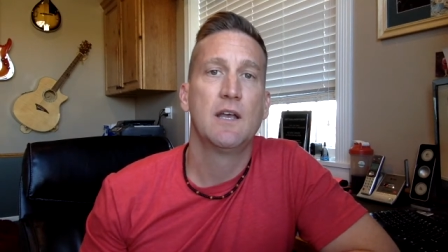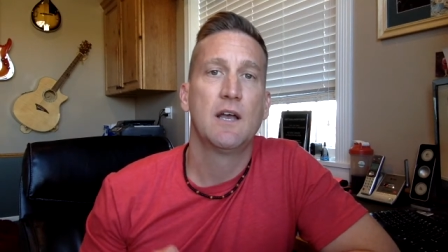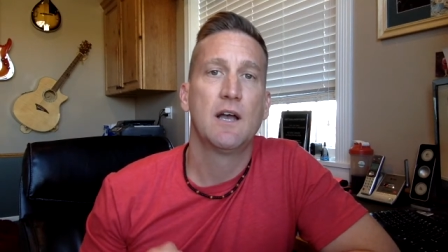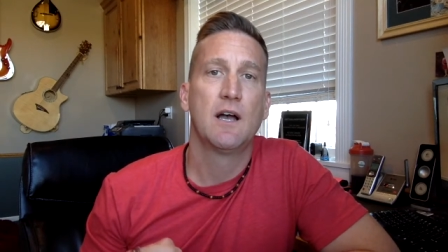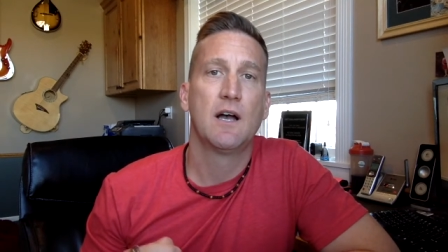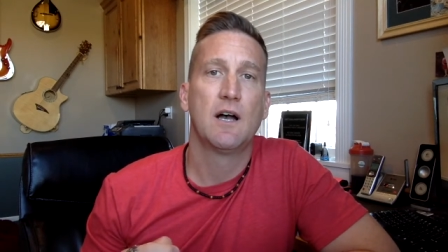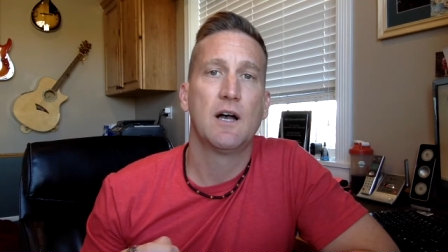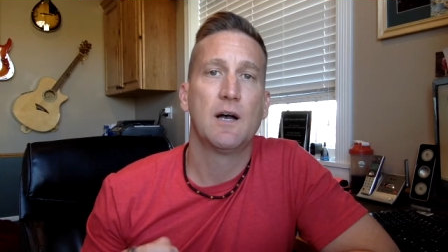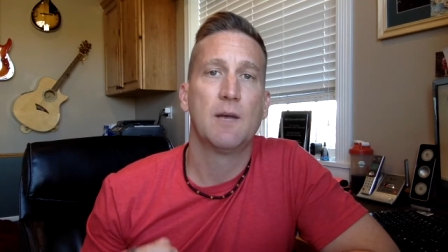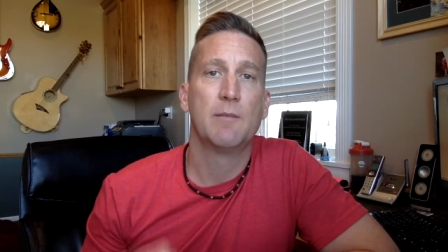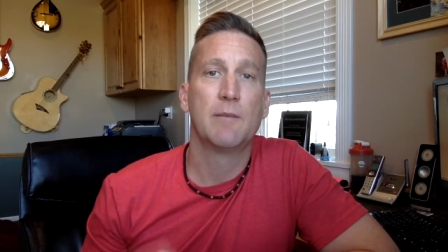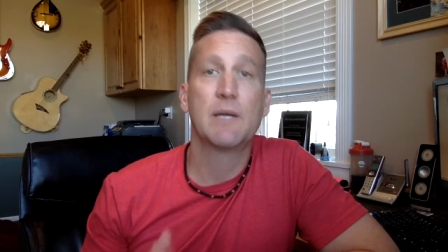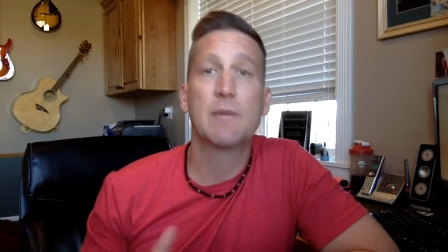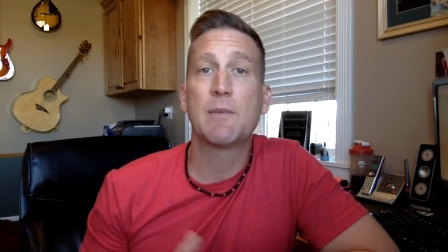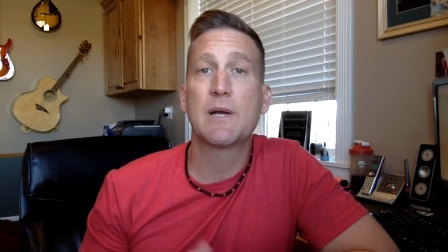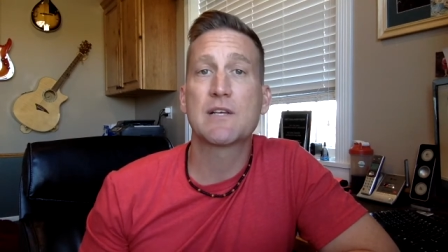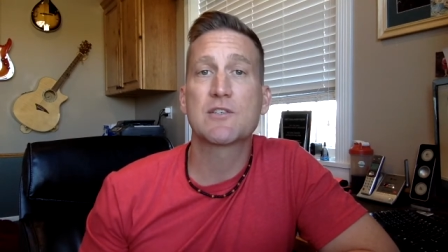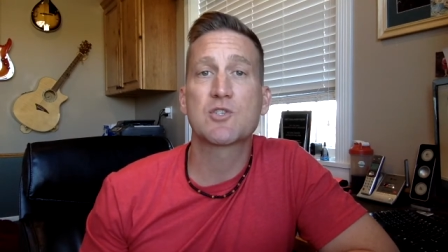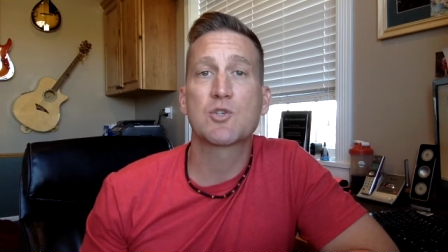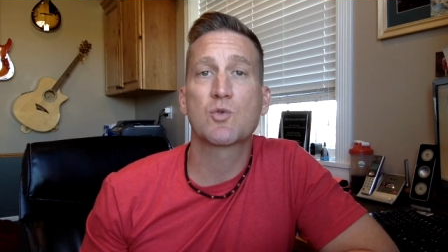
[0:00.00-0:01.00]

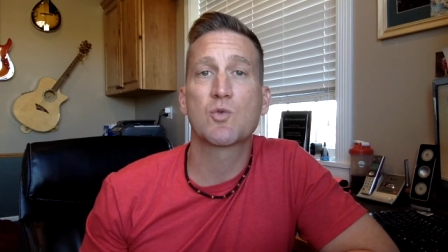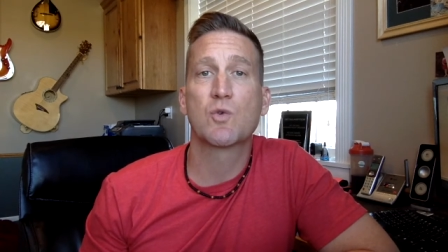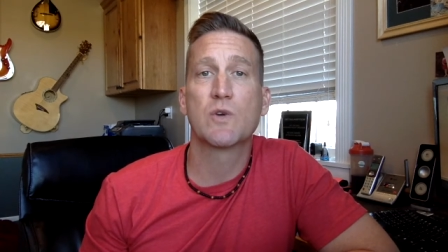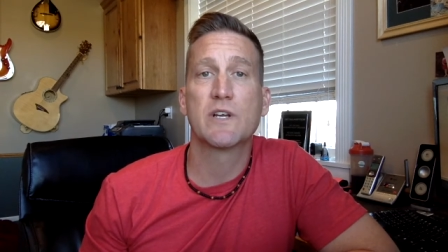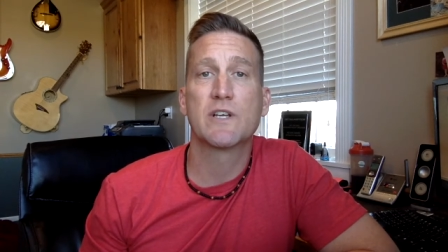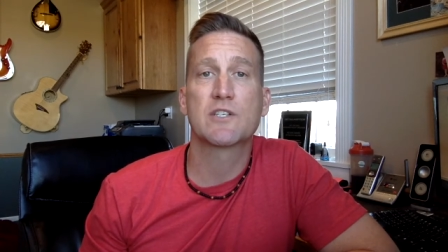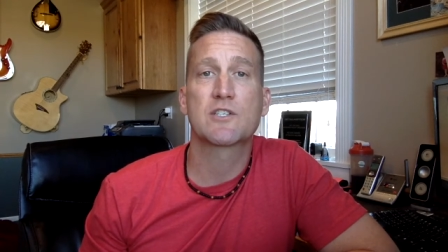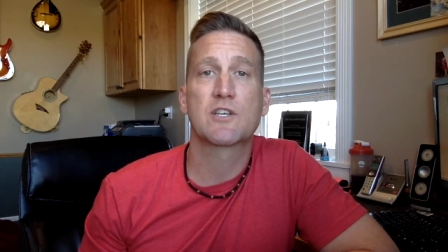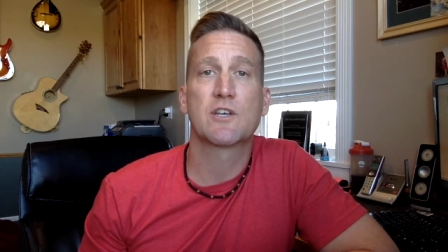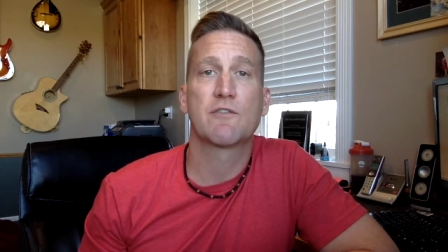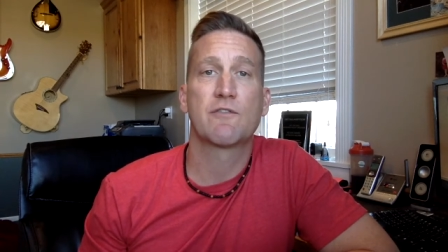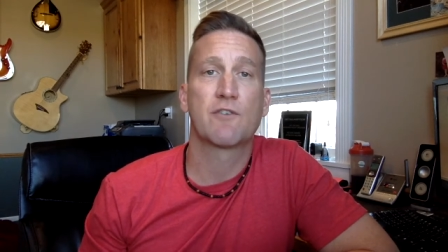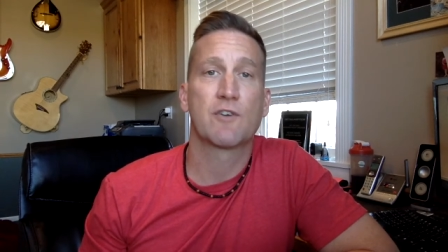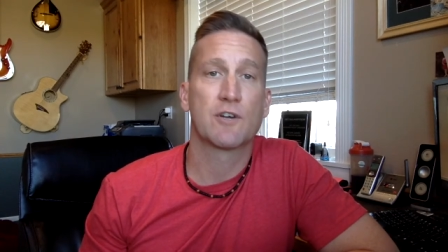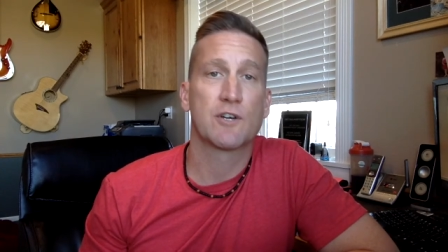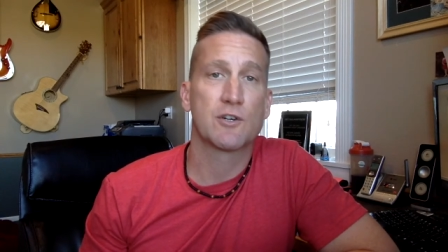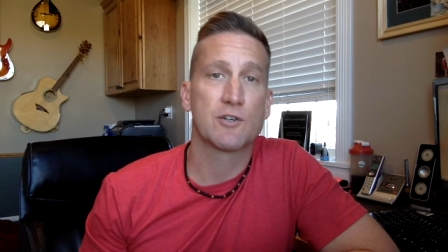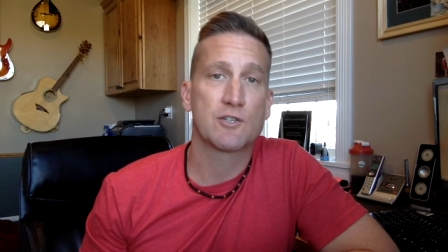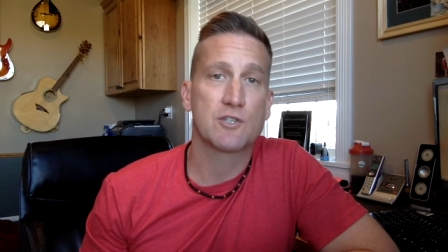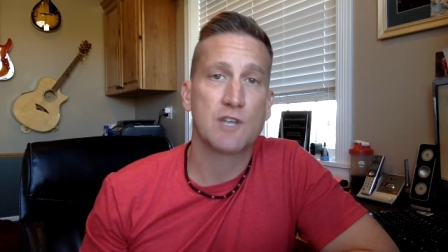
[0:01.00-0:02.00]
Minimize the risk
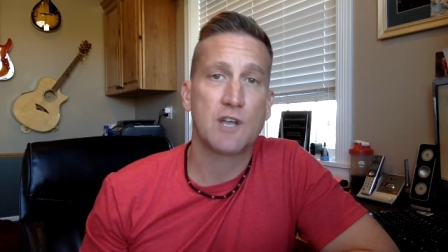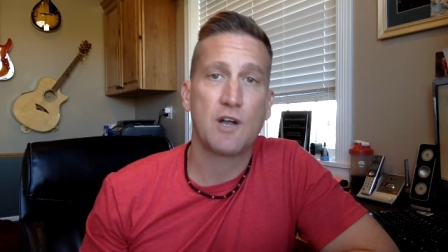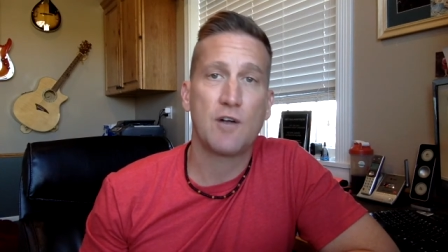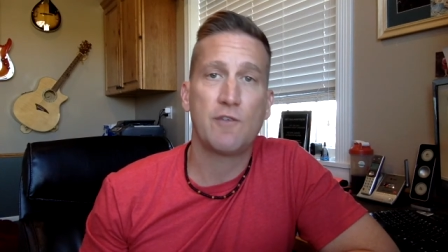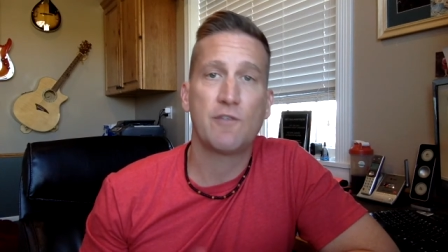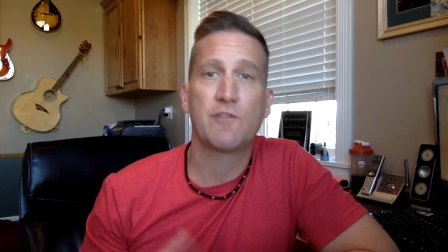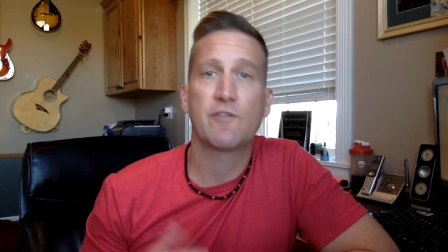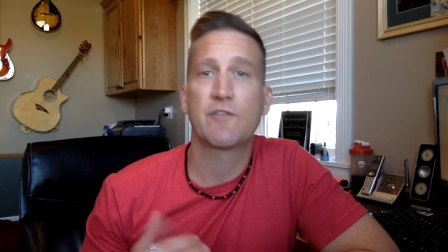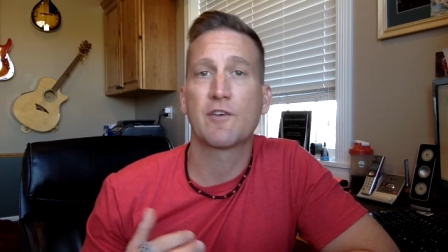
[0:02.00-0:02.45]
for yourself,